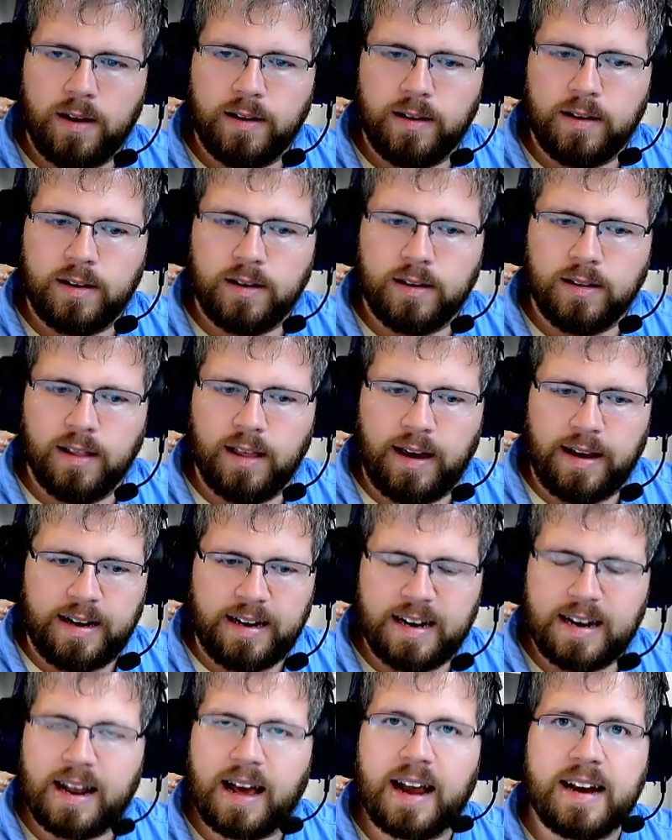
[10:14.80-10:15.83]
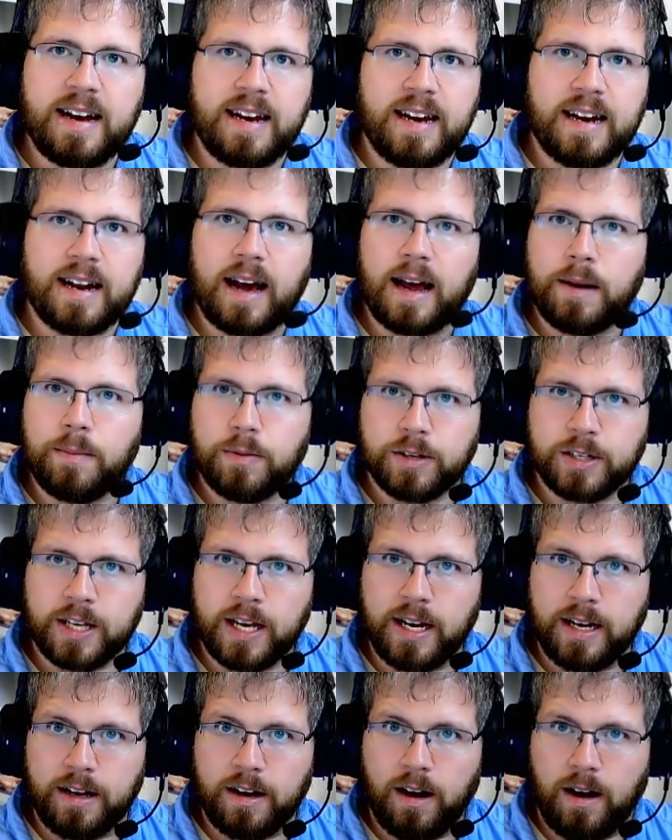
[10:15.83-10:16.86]
like
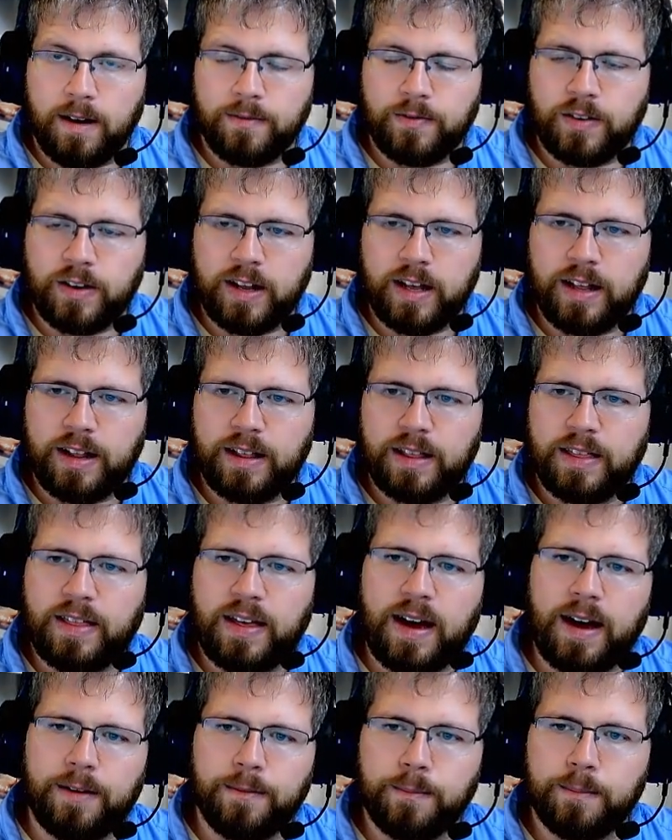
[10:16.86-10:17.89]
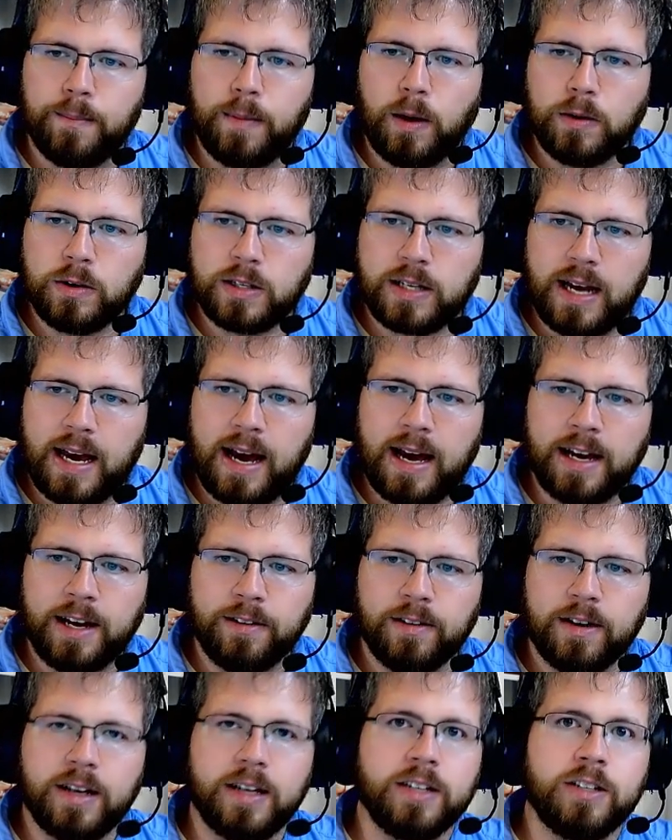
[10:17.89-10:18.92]
99% confident that most
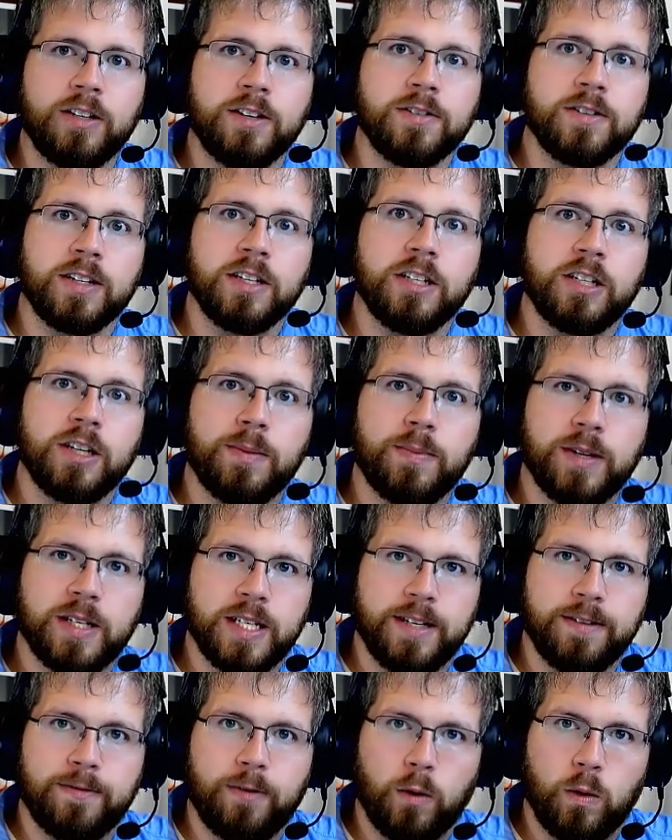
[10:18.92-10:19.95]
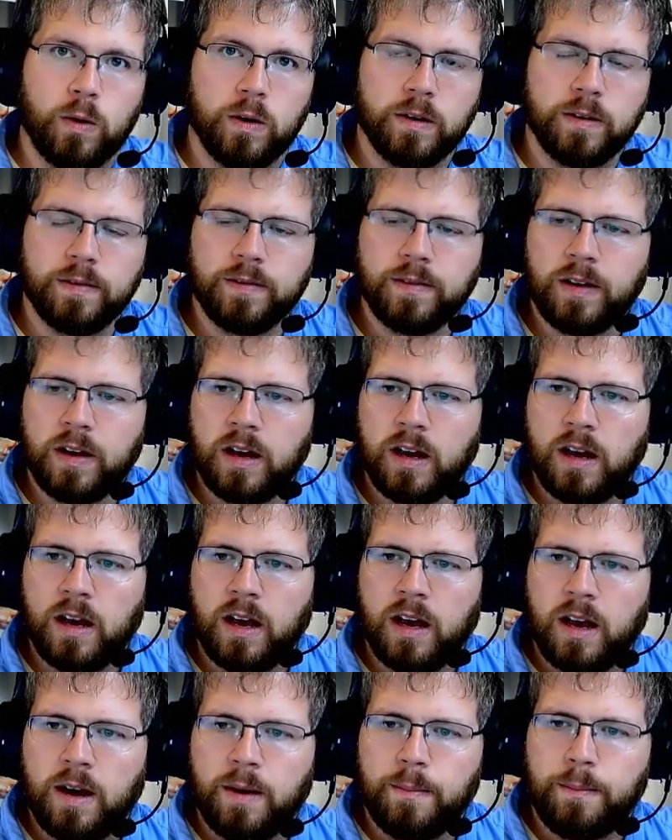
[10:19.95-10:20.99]
accurate is using GPT 4,
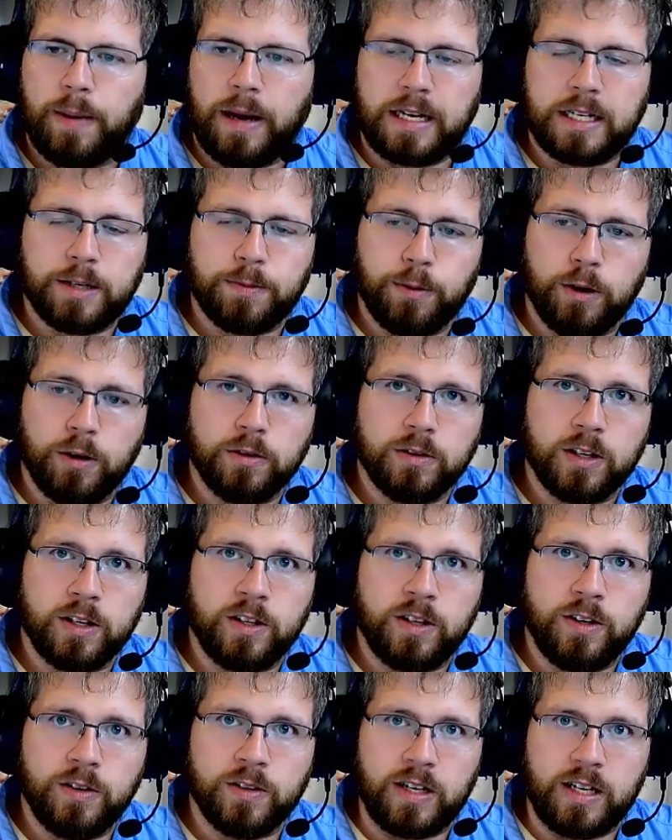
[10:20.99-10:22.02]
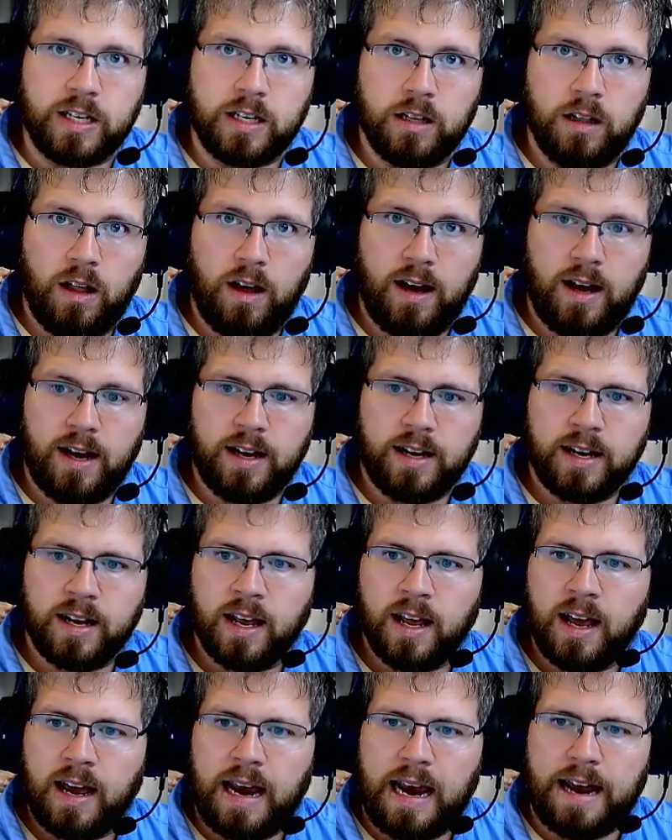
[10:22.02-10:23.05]
best prose is using Claude,
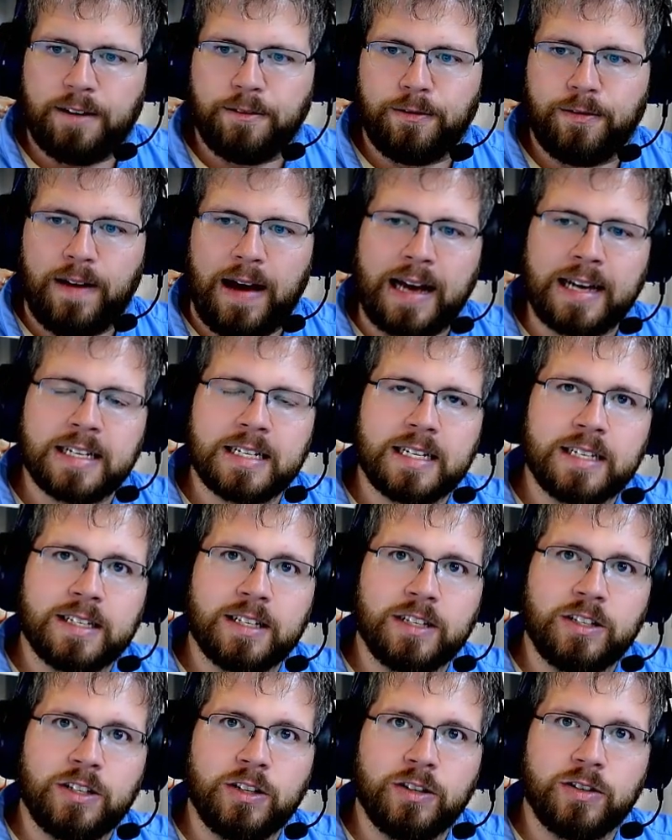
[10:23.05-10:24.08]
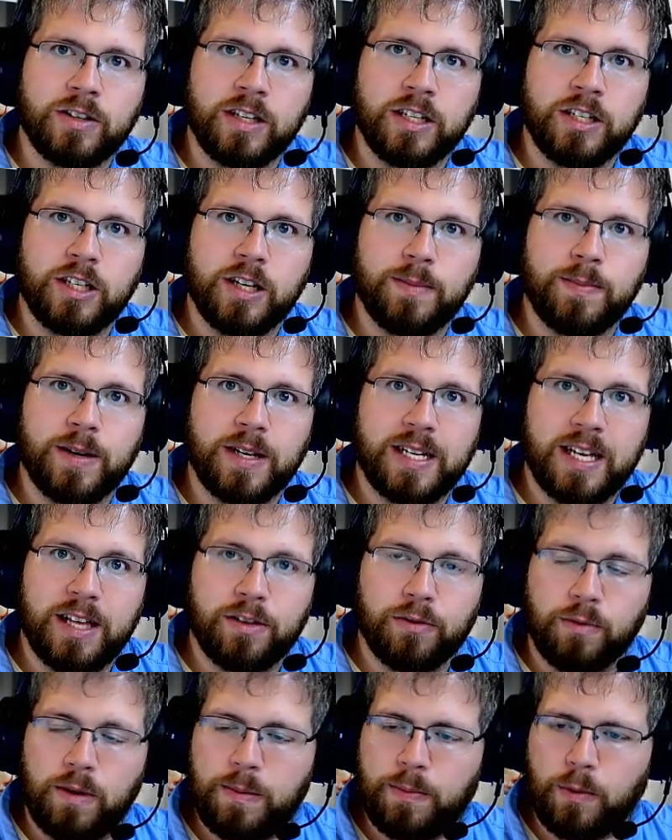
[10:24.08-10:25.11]
and fastest is using GPT
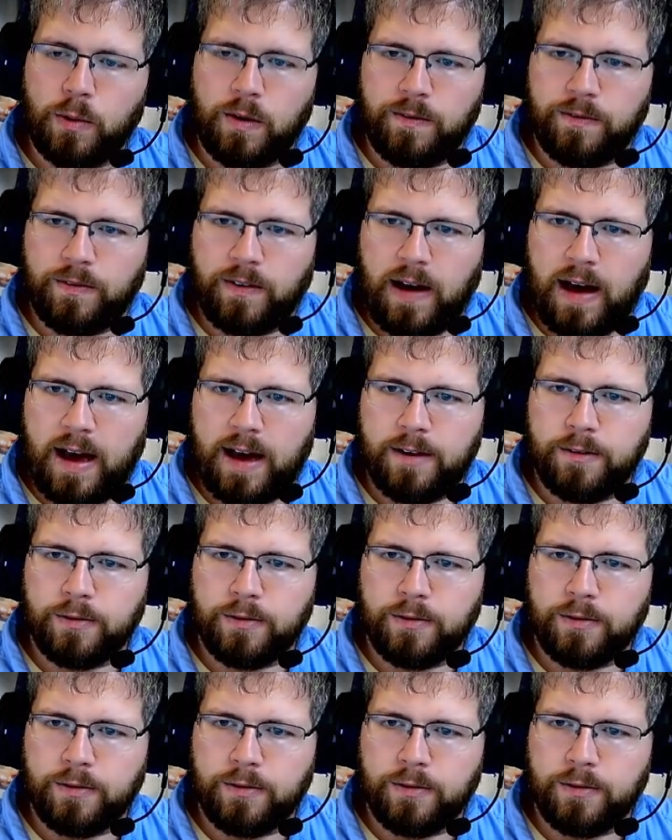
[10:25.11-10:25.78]
3.5.